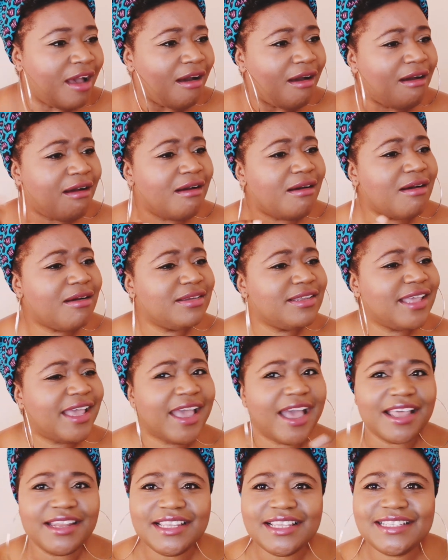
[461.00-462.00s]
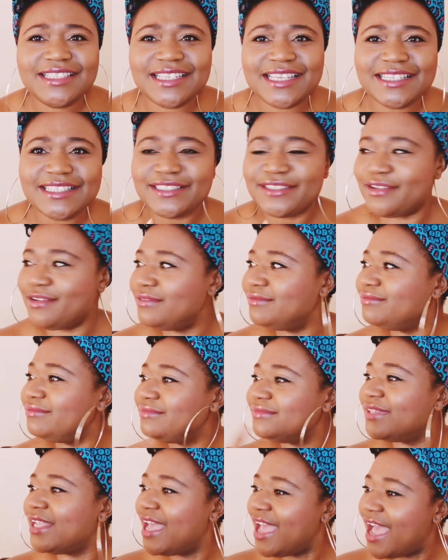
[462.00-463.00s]
oh yeah, I need this,
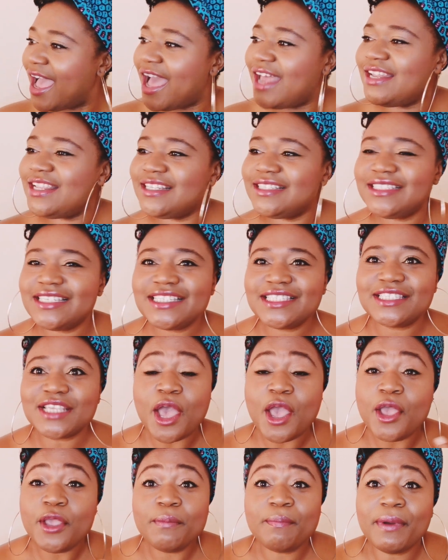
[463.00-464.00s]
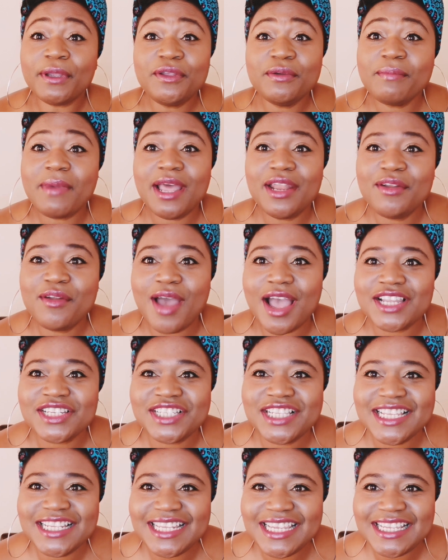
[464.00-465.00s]
I need this, but you might not
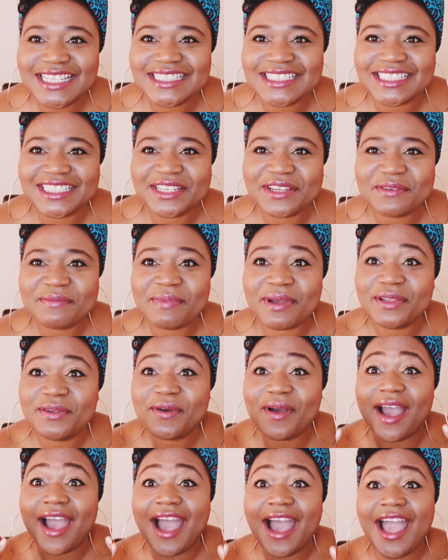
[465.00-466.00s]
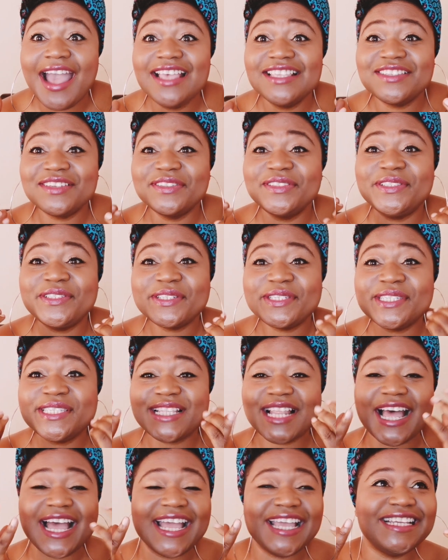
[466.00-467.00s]
actually need it, but your eyes are just
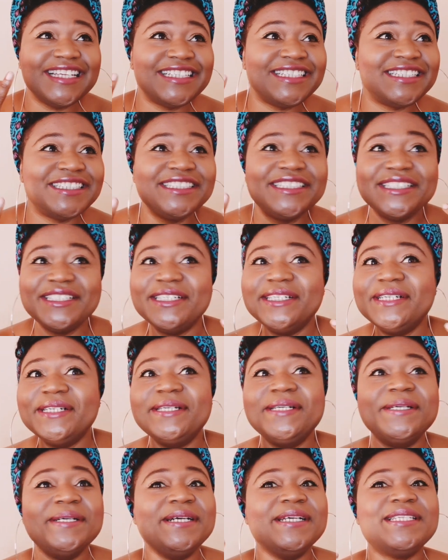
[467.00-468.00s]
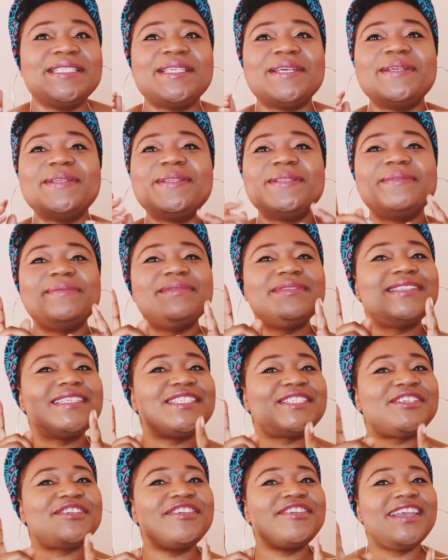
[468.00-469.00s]
like. So
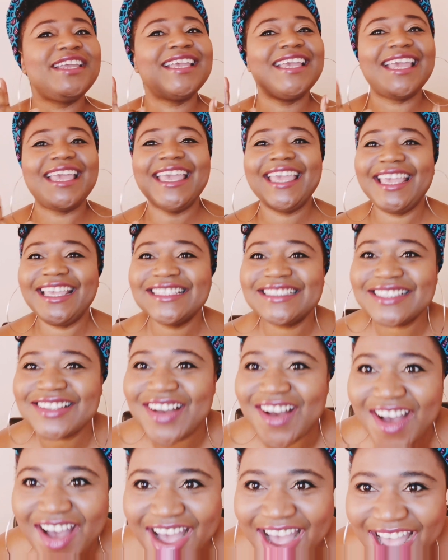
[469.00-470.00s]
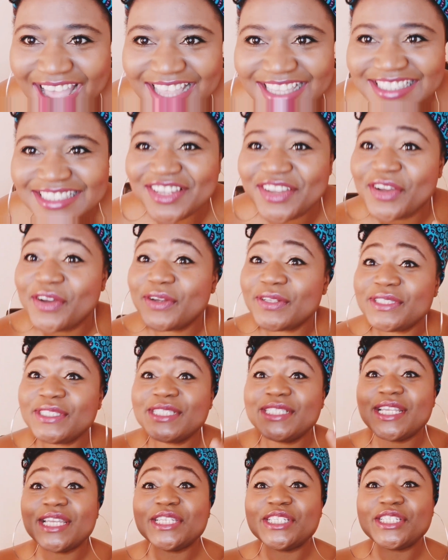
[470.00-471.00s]
the trick is, guys, go
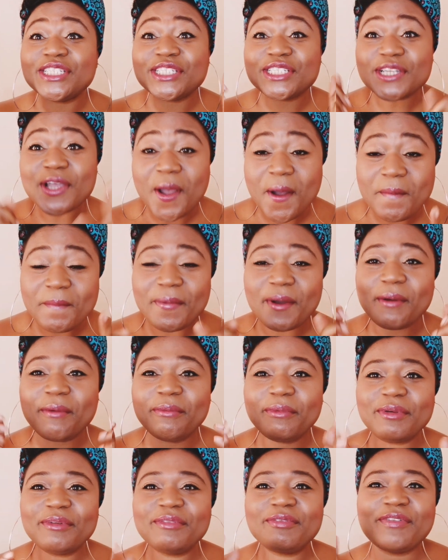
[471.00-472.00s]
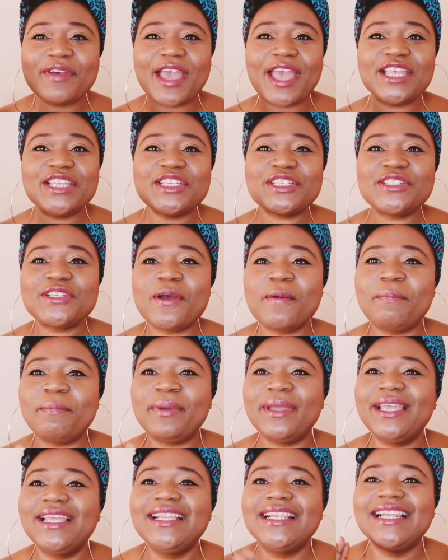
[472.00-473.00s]
to the shop with a
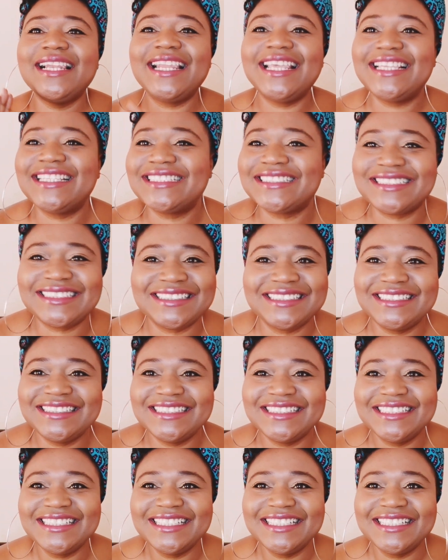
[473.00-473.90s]
shopping list.